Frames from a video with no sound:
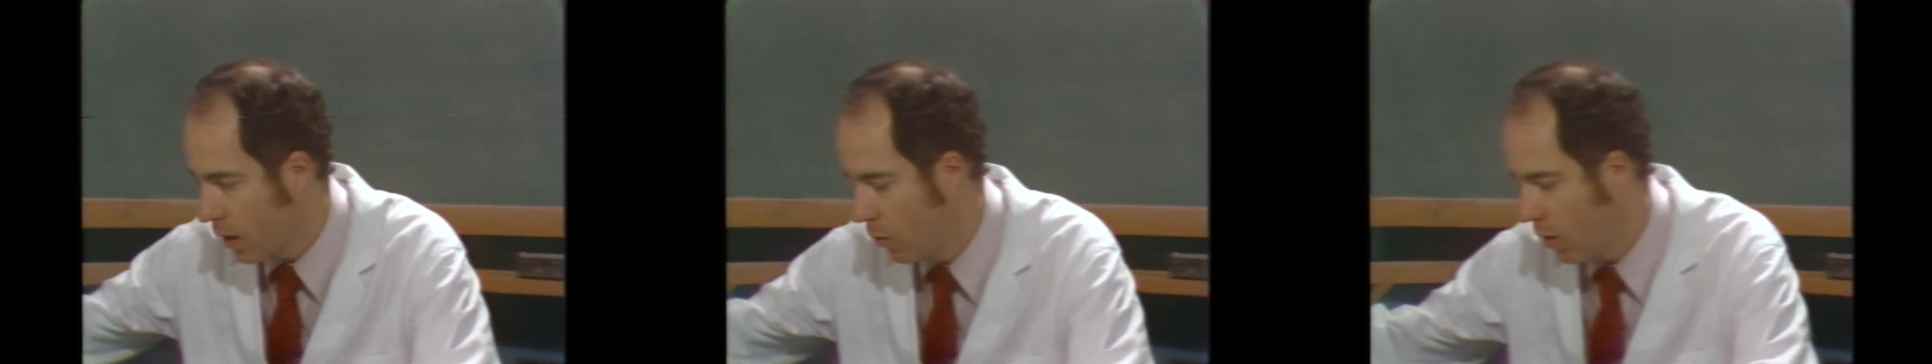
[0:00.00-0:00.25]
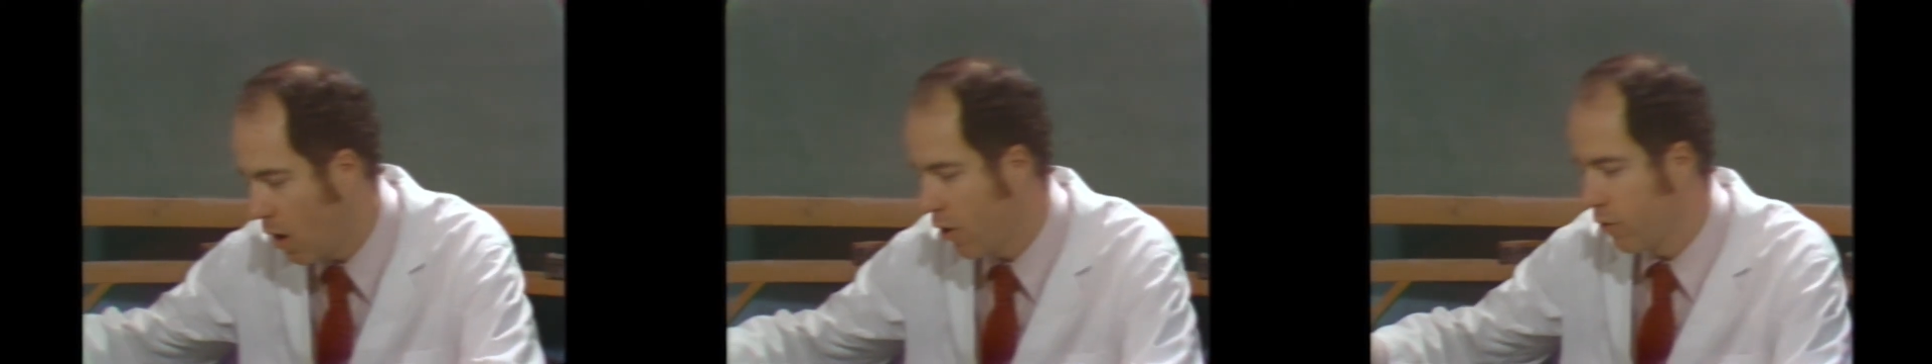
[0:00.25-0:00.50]

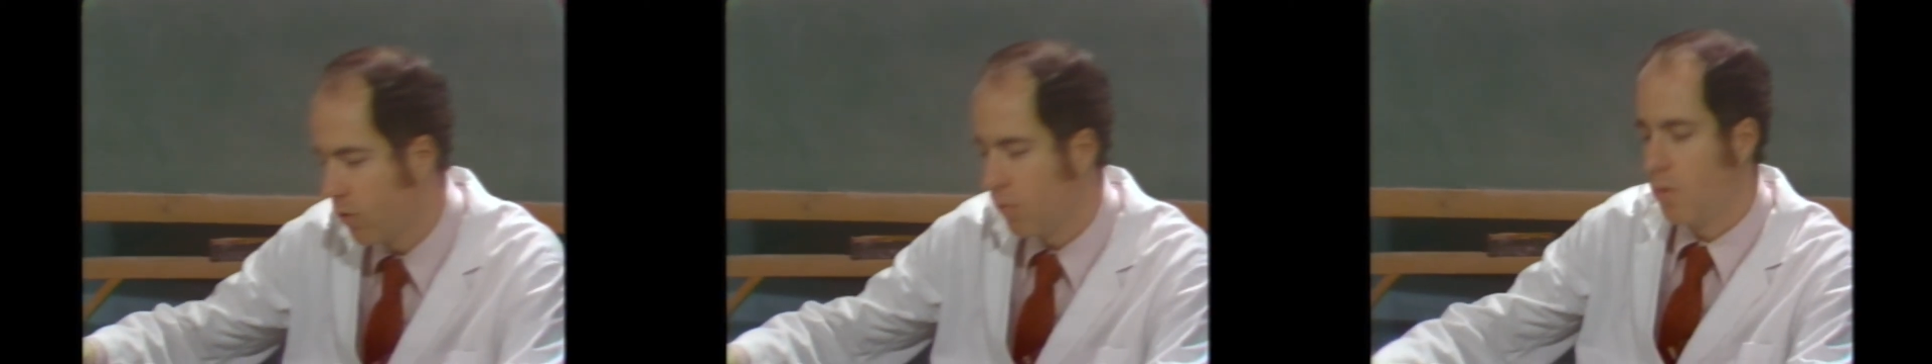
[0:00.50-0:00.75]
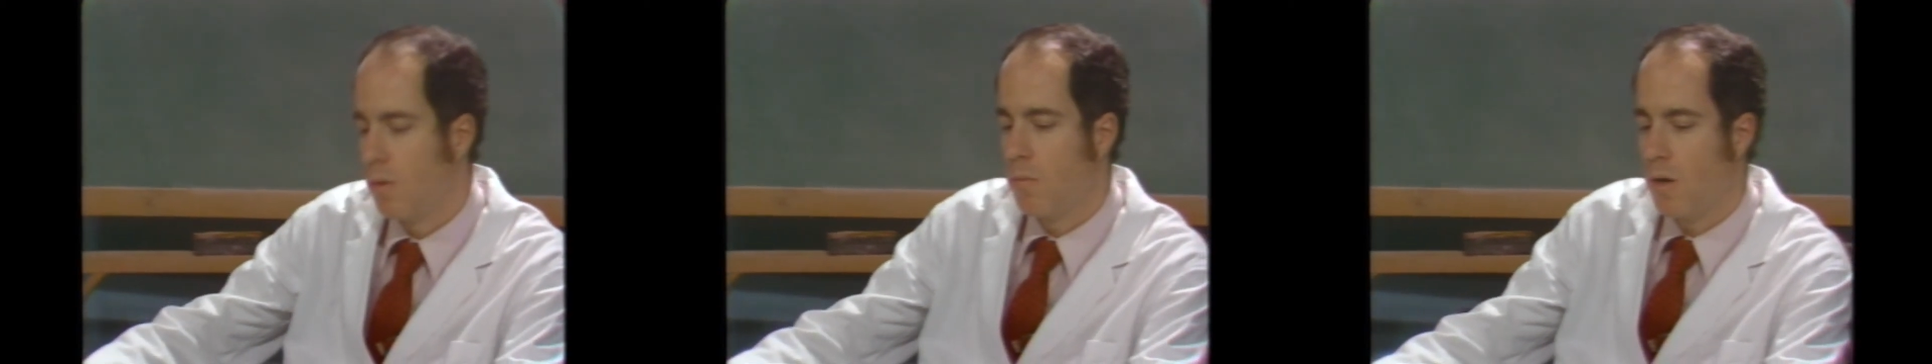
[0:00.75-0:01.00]
will also
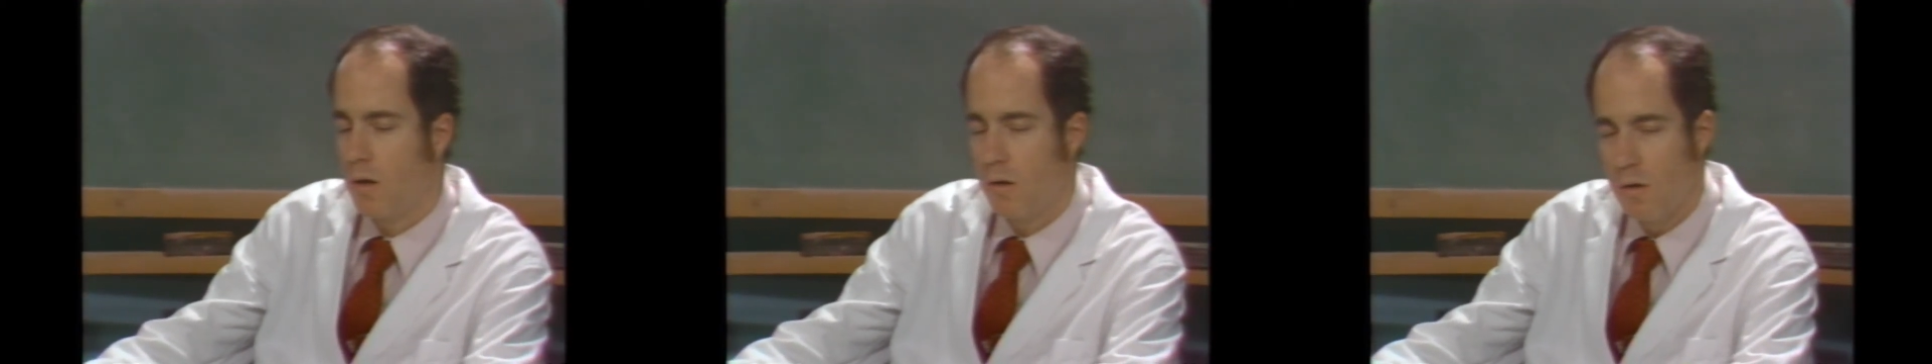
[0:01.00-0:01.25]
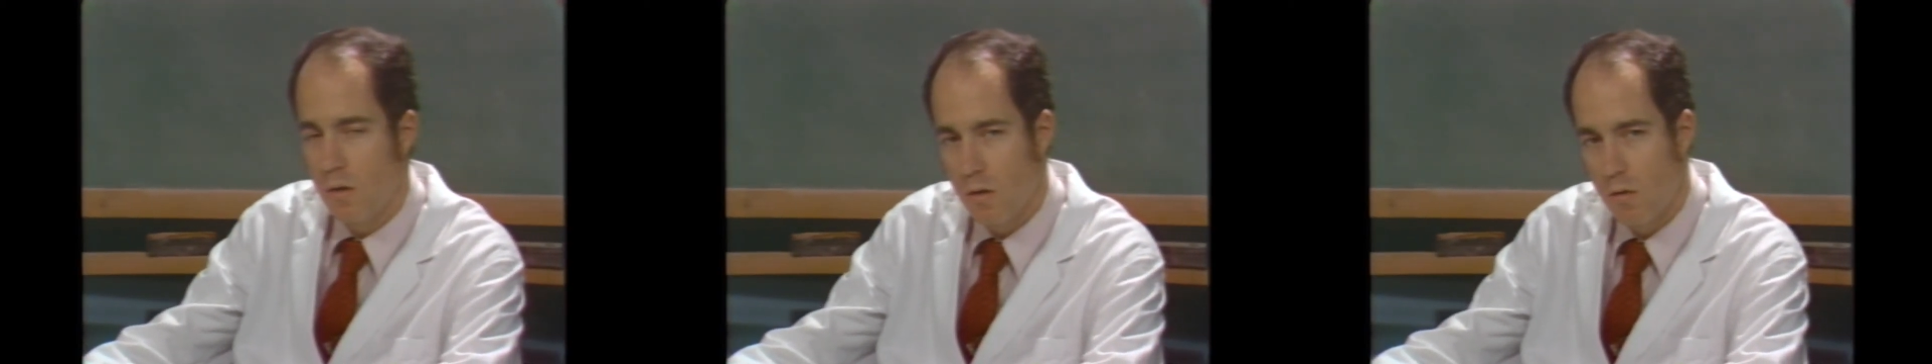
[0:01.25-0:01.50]
be made
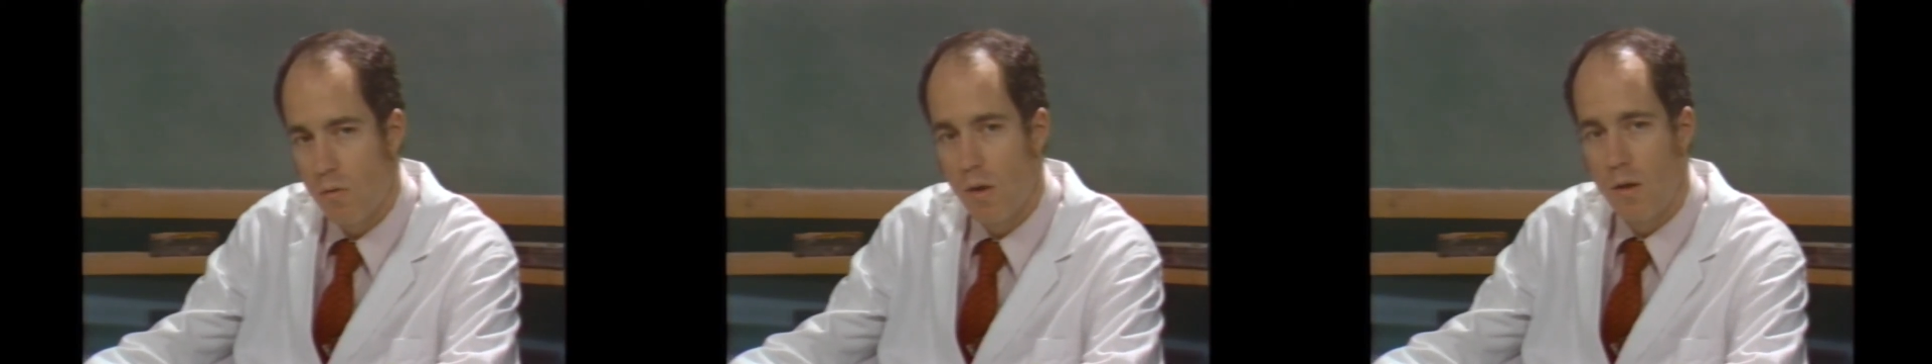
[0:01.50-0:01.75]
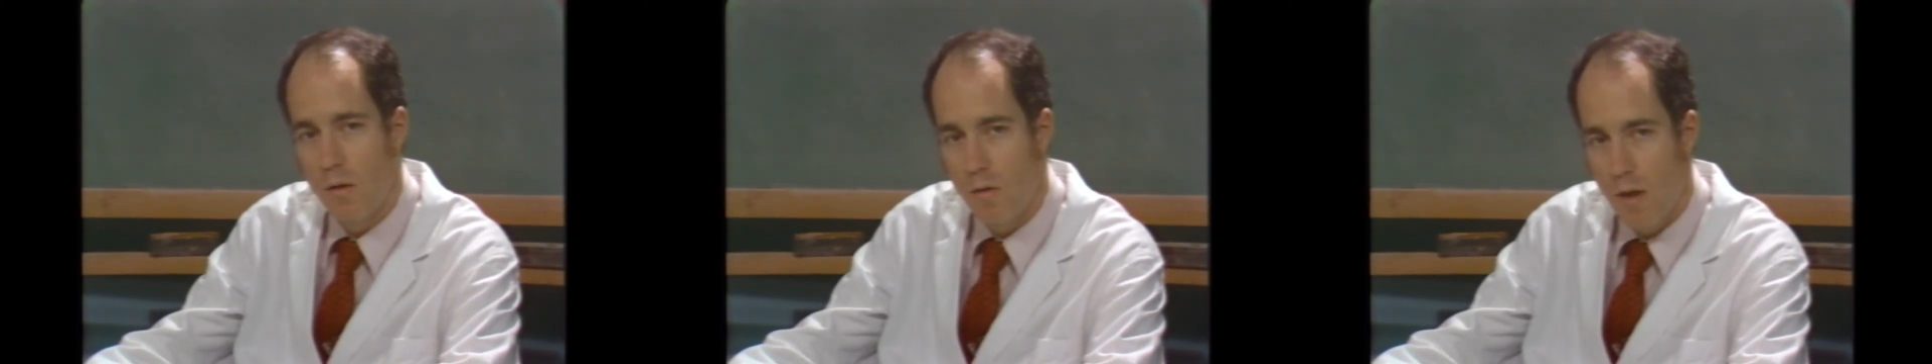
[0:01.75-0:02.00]
uh,
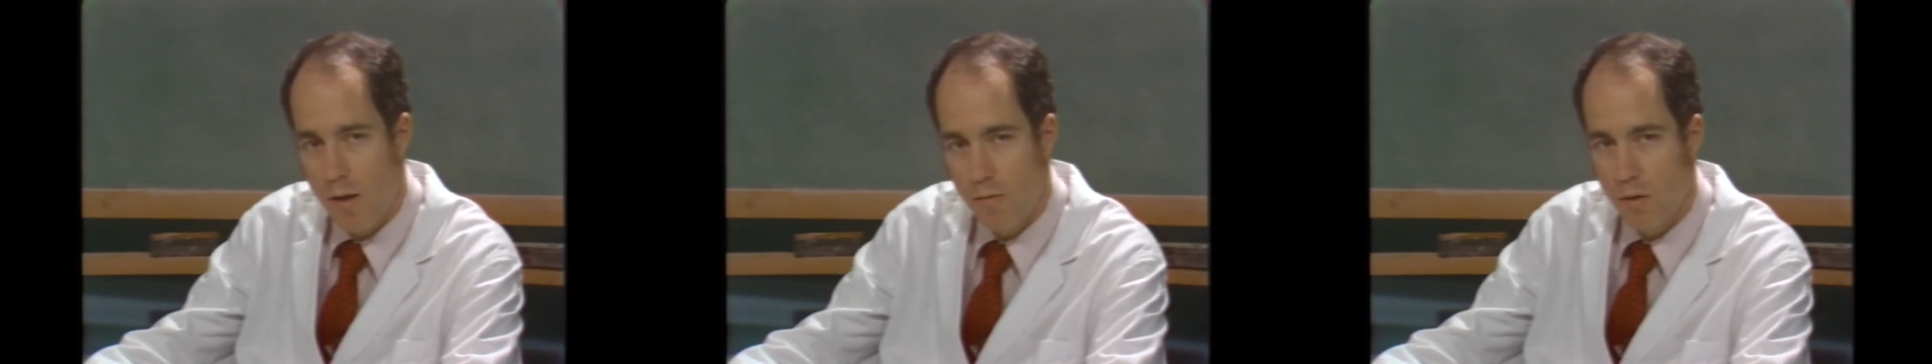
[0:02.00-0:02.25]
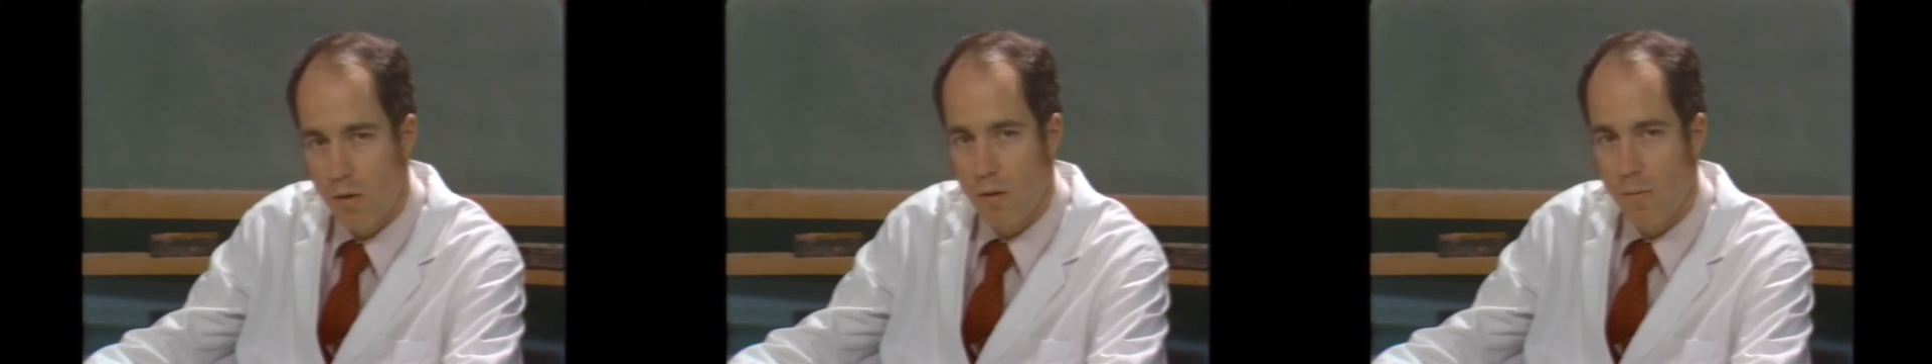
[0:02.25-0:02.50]

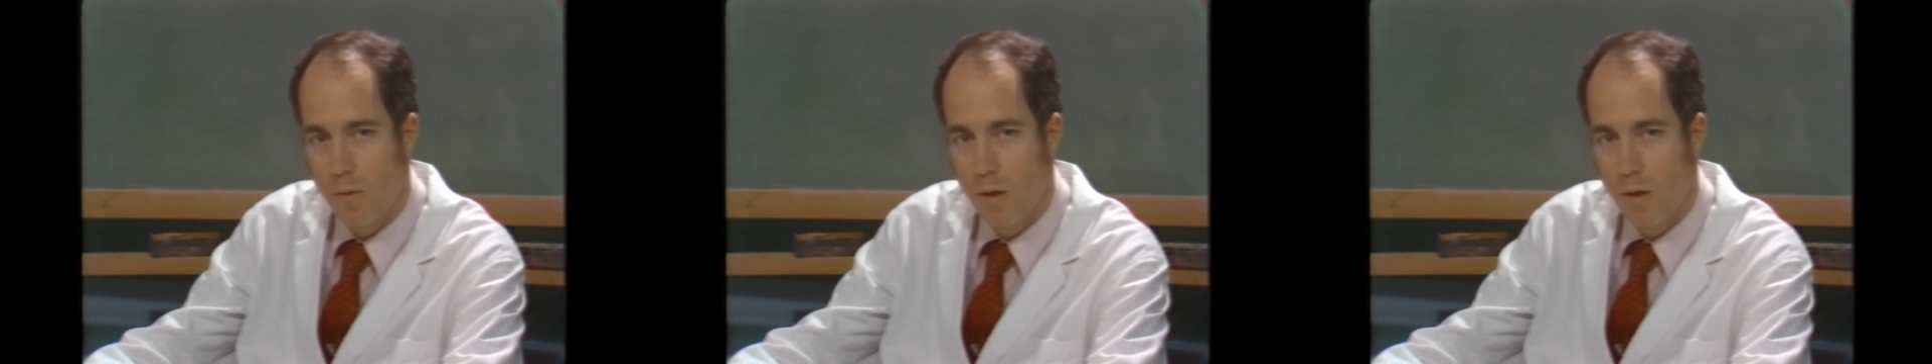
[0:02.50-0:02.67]
radiographically.